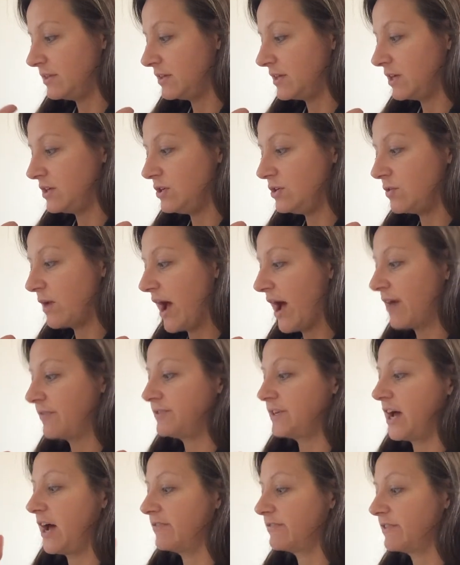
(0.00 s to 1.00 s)
that you
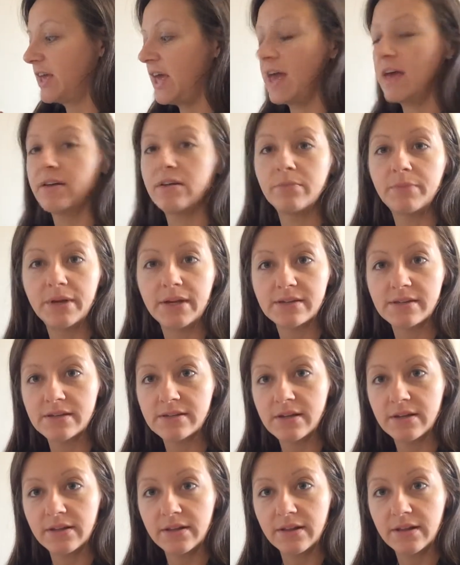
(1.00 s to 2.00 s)
have to have kale because
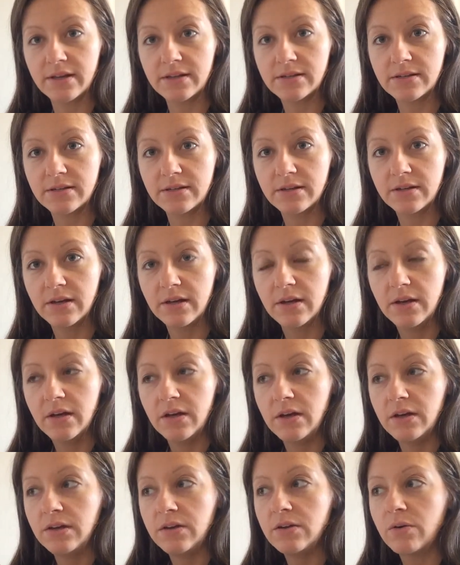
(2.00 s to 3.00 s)
it's on the list.
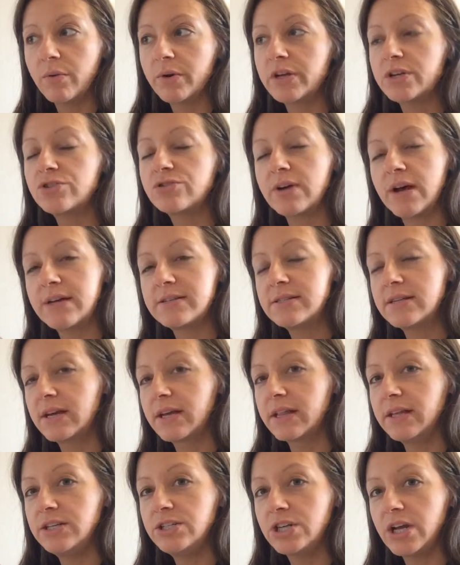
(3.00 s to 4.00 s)
You don't want to
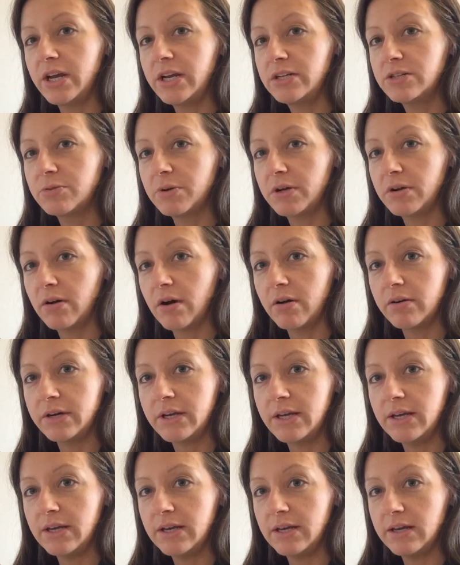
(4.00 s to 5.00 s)
drastically change what you're
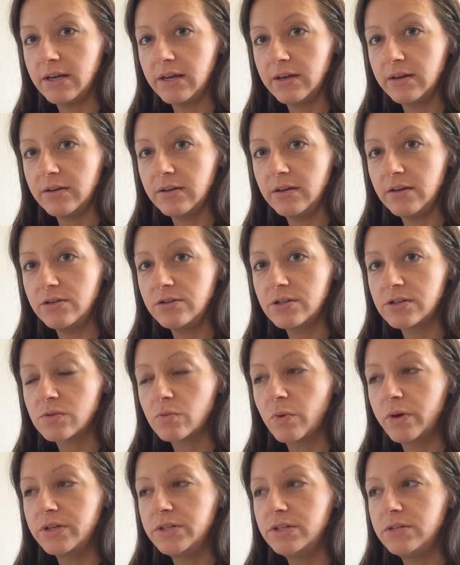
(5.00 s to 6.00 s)
already eating. You
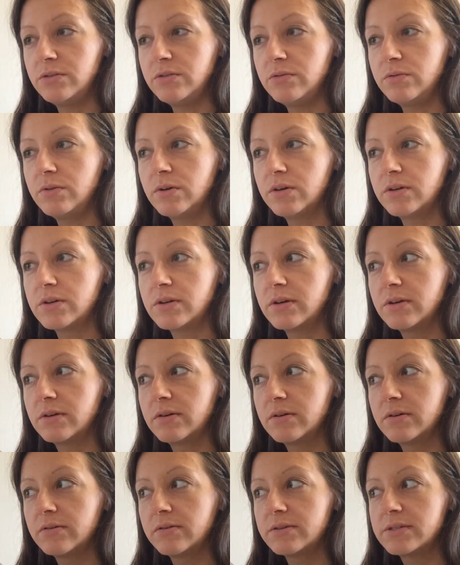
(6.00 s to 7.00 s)
just want to
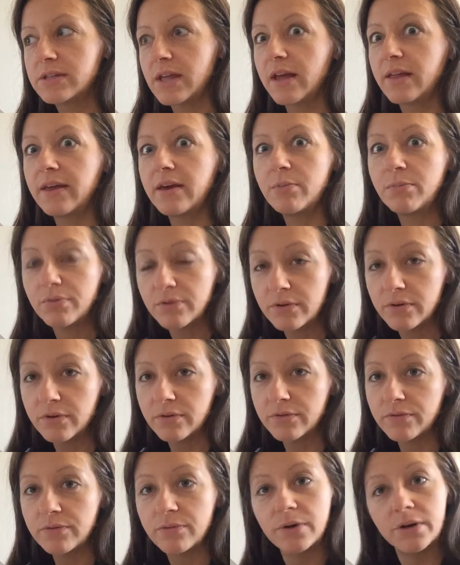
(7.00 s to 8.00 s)
slightly
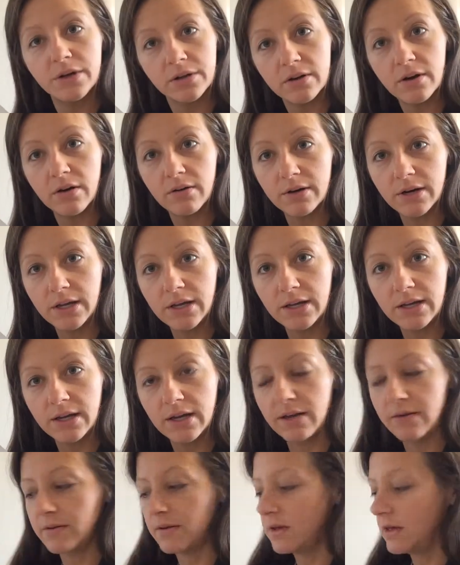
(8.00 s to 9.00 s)
improve what you're already
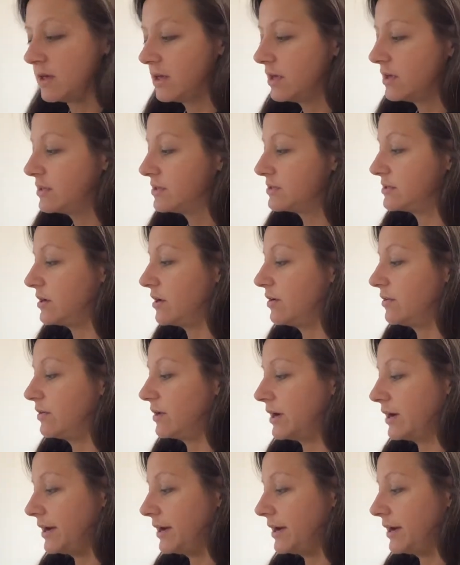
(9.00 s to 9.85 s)
eating. So